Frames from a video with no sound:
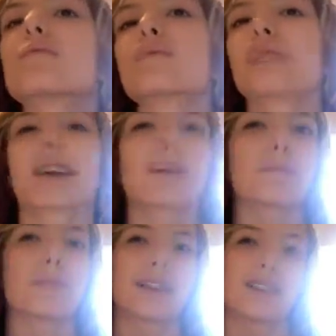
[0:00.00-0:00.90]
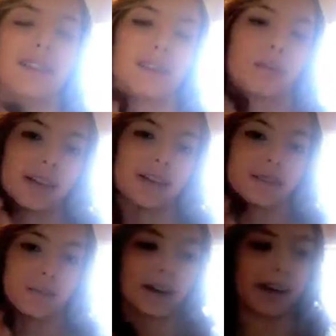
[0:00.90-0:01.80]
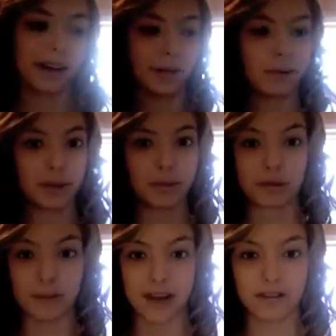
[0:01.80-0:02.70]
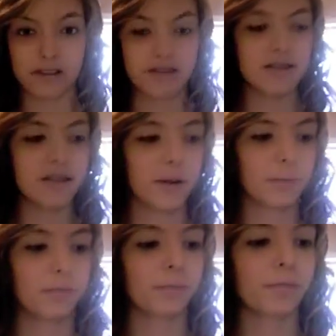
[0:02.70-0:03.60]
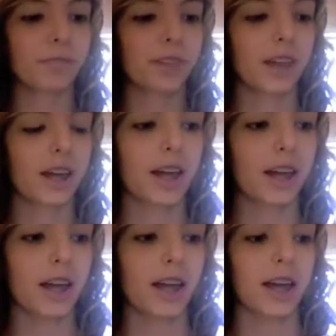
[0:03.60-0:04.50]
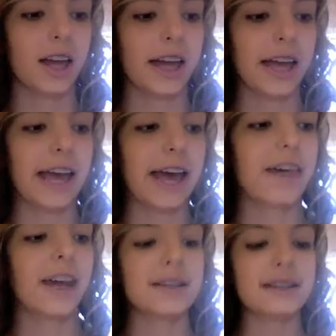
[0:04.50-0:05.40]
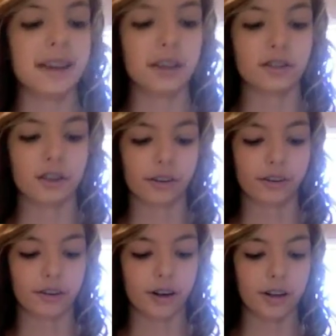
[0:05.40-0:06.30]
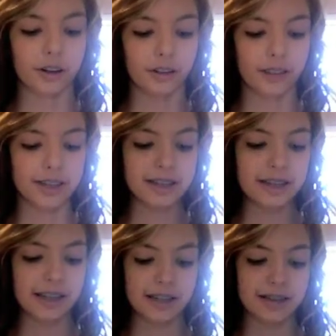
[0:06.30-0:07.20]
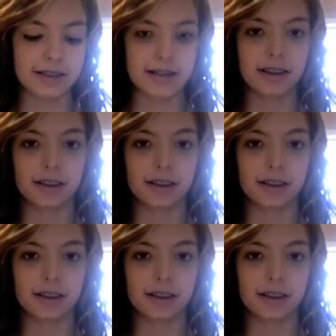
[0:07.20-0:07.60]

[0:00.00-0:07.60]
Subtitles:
I'm going to blend a little bit into my neck. It pretty much matches, so. And then I take a darker color. This is